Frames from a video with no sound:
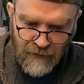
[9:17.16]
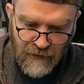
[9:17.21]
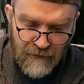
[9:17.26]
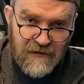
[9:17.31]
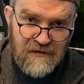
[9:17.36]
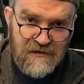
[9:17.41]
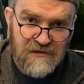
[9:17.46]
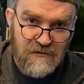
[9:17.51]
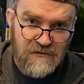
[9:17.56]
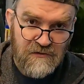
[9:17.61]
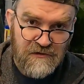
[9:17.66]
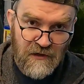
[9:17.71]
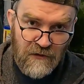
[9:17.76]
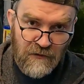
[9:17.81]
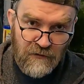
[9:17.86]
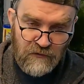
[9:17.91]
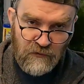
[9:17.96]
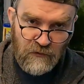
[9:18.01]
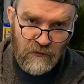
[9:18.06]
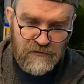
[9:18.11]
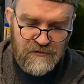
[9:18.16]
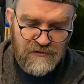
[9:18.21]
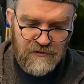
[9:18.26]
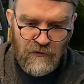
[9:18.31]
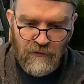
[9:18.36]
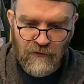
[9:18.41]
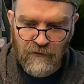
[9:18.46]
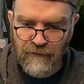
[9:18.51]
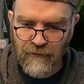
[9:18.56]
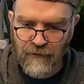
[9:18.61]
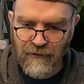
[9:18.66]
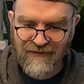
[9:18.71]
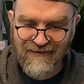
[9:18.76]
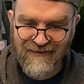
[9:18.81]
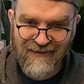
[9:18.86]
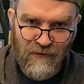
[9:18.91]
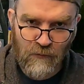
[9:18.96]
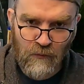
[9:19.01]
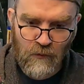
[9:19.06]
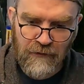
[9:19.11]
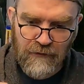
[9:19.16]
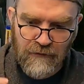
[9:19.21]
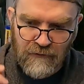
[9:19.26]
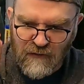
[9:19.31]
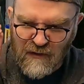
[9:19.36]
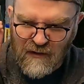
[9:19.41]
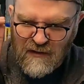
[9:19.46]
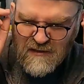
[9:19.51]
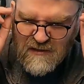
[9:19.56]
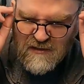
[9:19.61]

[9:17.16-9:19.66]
this is our dose on day 1, right?